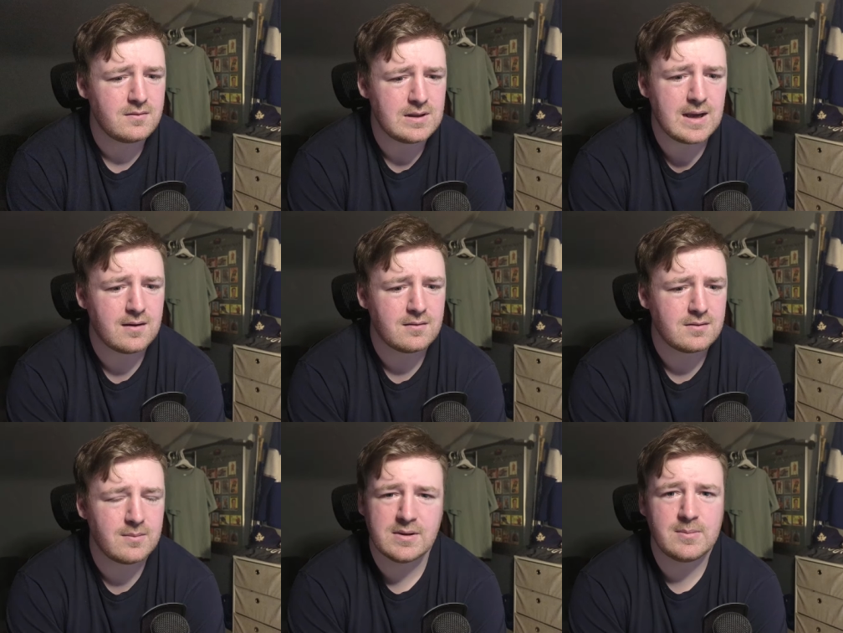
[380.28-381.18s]
yeah,
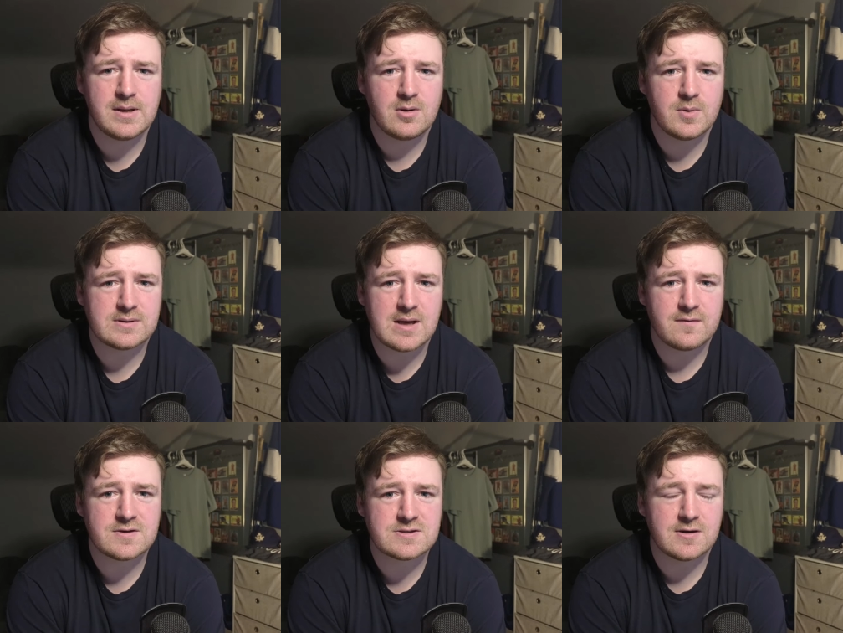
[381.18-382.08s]
let, let me know about that
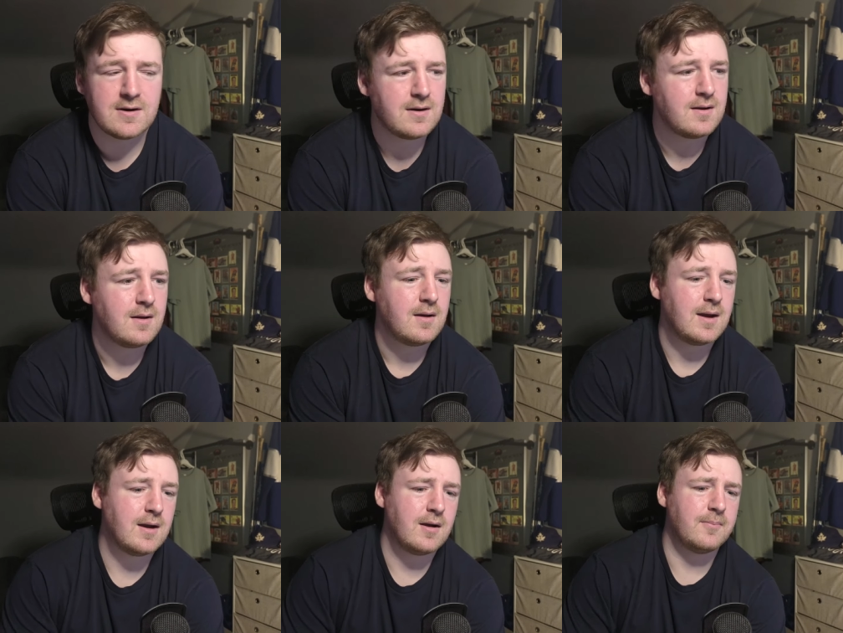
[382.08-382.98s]
for sure.
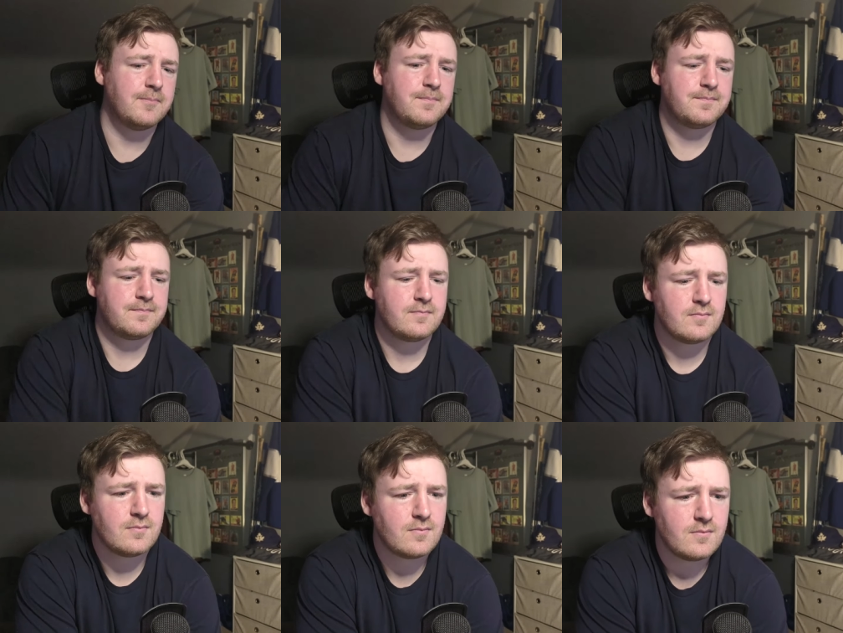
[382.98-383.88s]
Um,
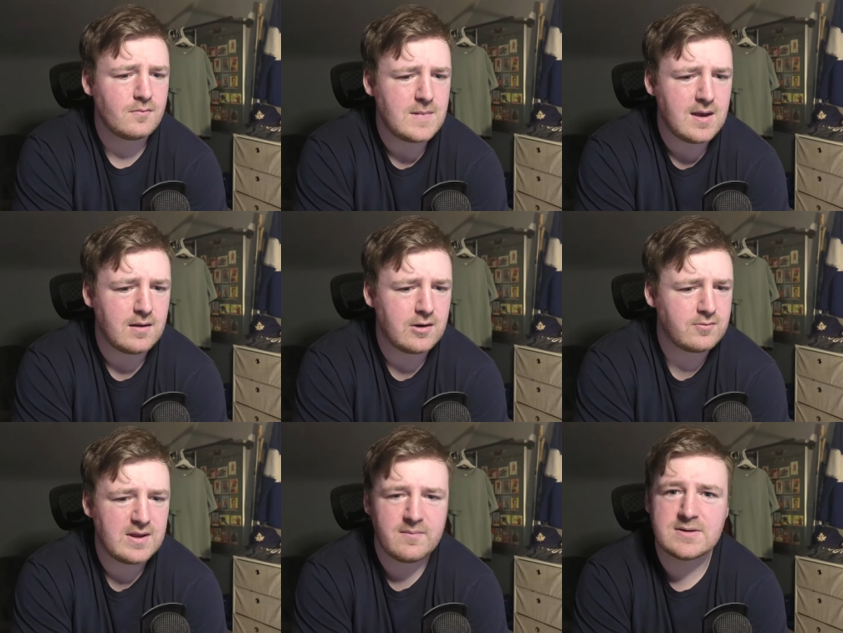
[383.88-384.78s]
yeah, I don't
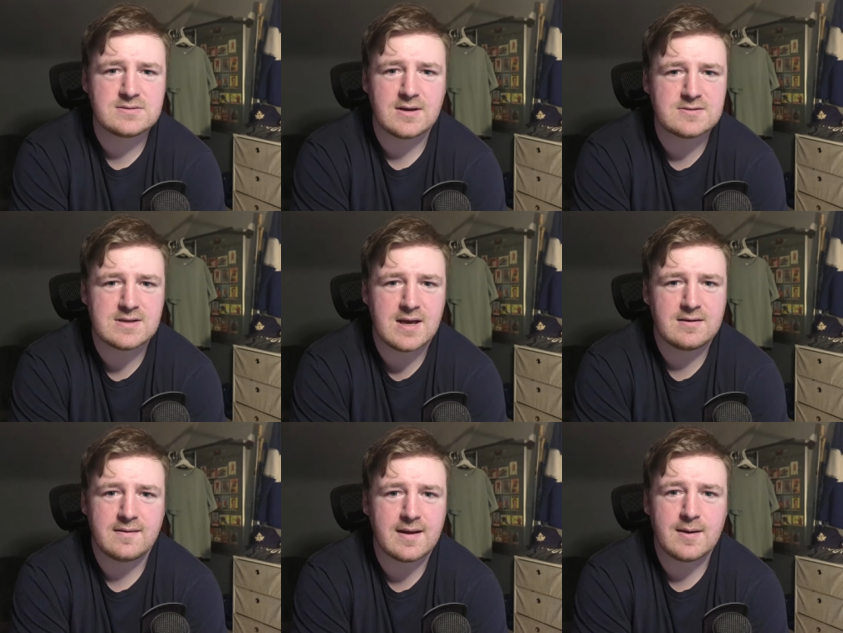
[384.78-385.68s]
really have much else to
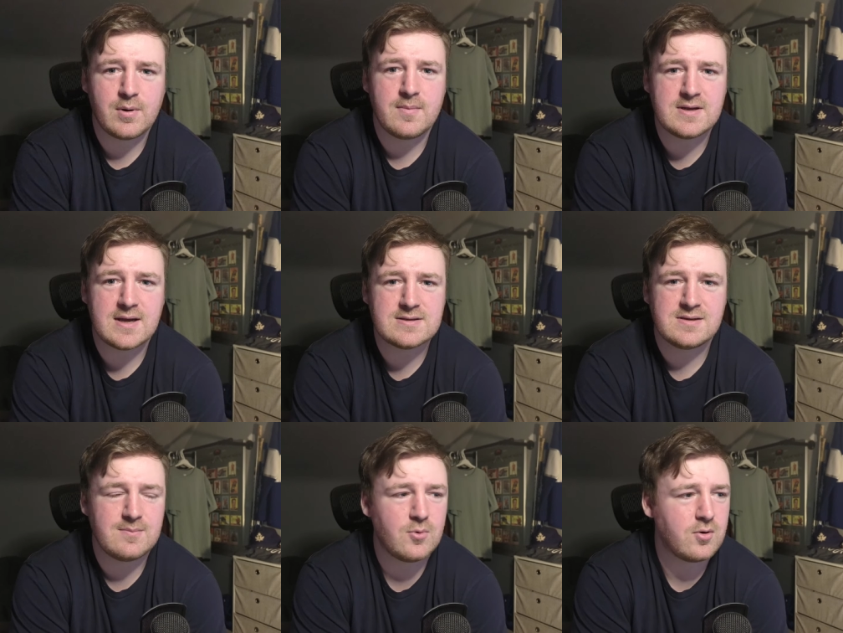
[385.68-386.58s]
add to that. I probably I just
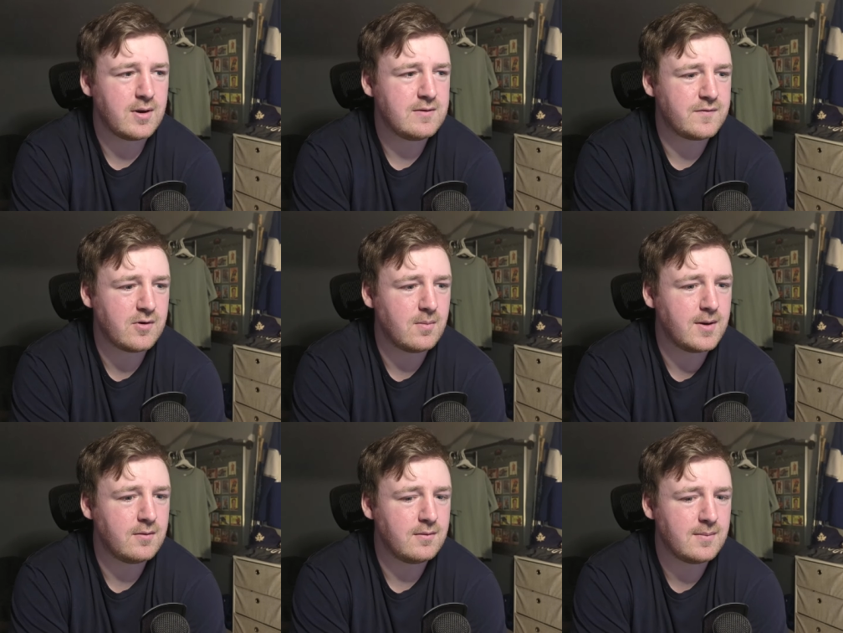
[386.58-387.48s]
need more info
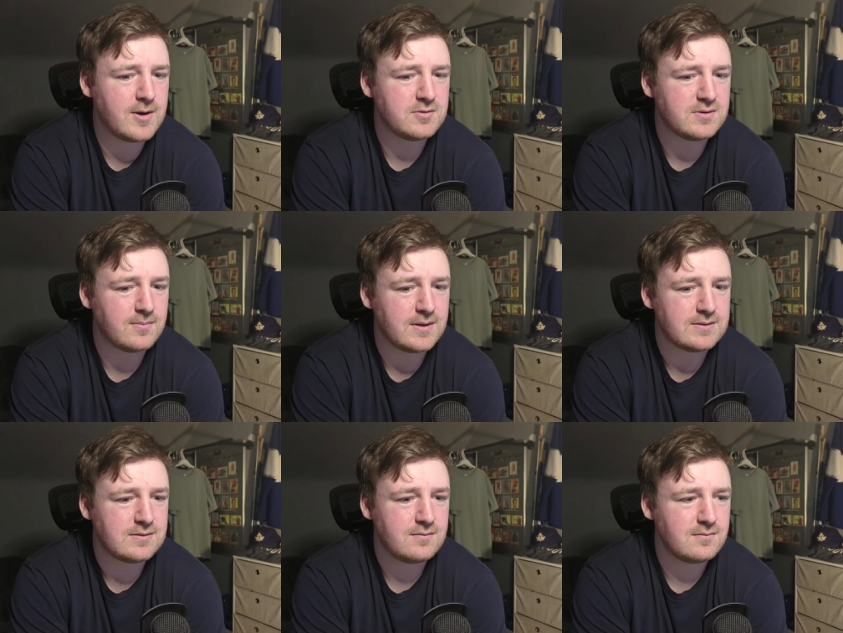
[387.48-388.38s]
about about them. Like,
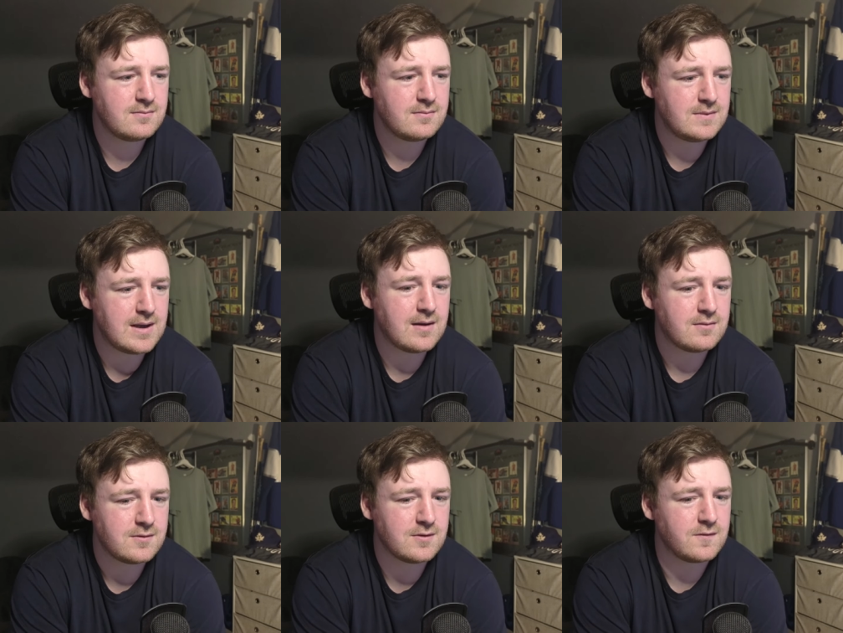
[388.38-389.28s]
yeah,
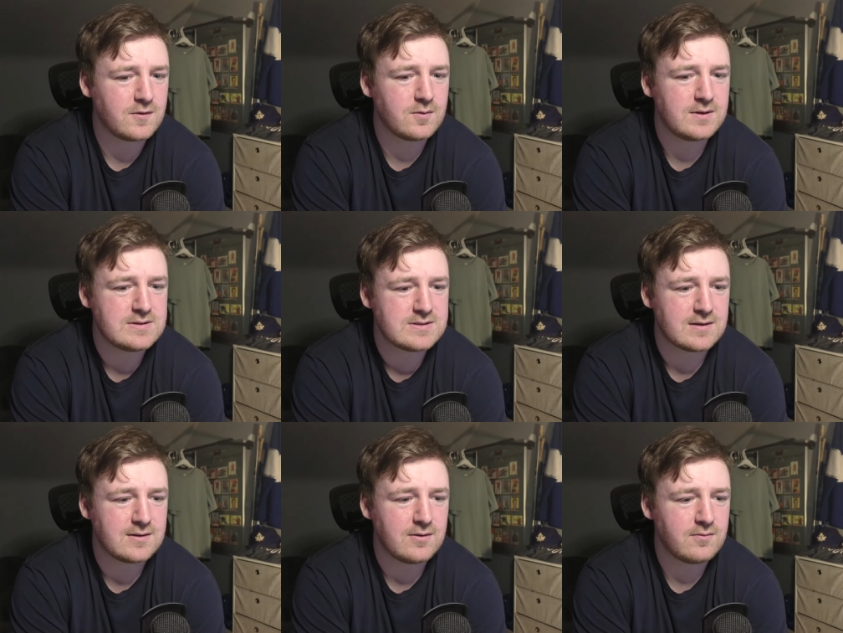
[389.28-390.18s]
they're they're really
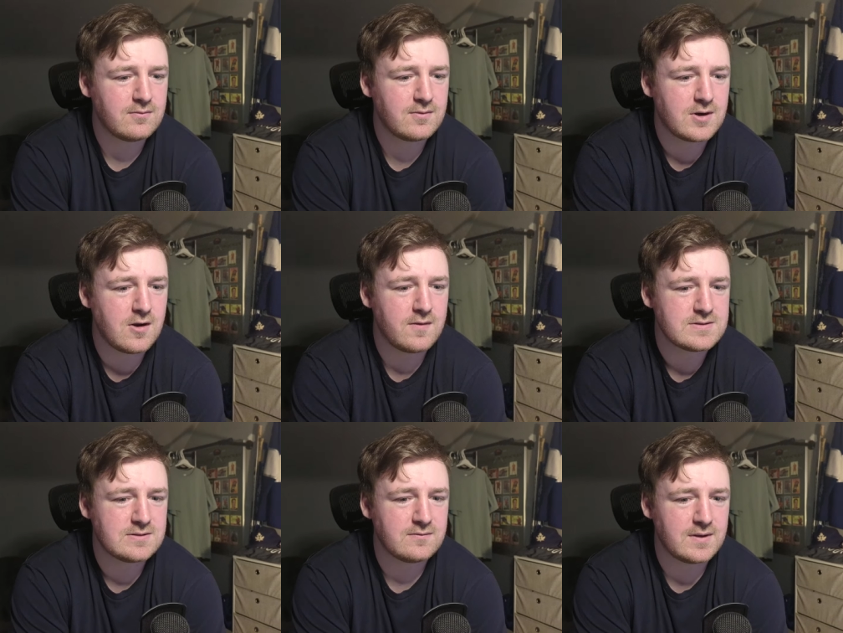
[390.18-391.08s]
sick though,
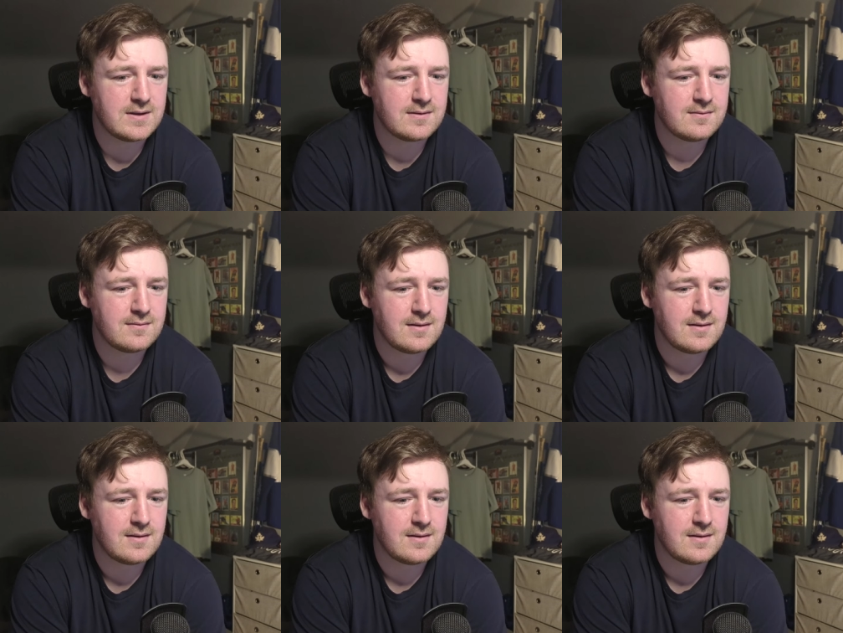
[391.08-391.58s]
regardless of like